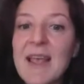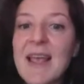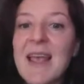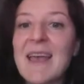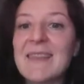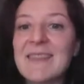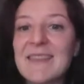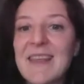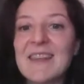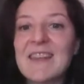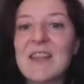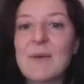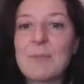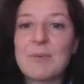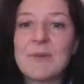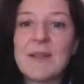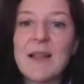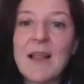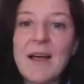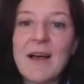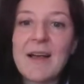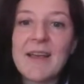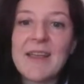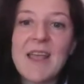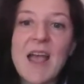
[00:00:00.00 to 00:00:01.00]
and then
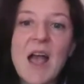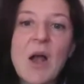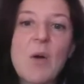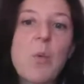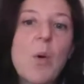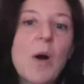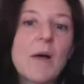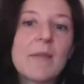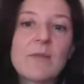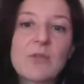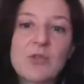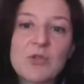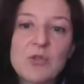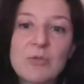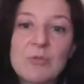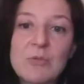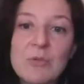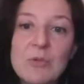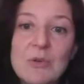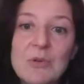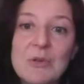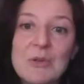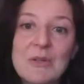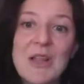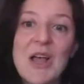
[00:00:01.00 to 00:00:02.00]
apply a quadrature
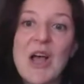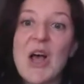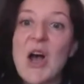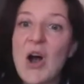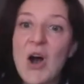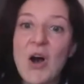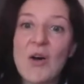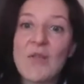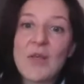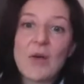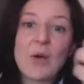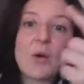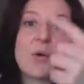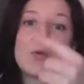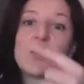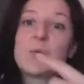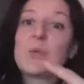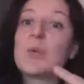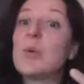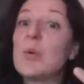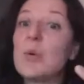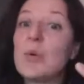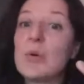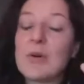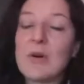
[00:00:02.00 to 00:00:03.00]
rule on the
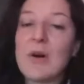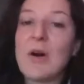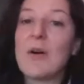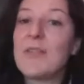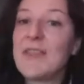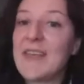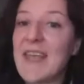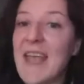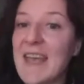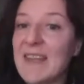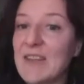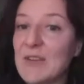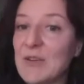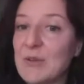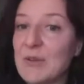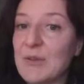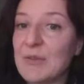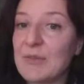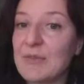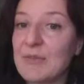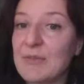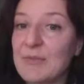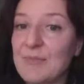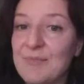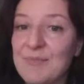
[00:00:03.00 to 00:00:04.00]
contour of the
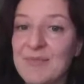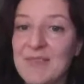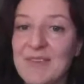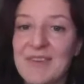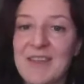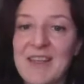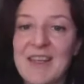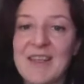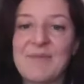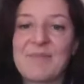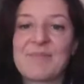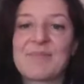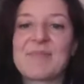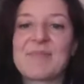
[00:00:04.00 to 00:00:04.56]
annulus. Okay.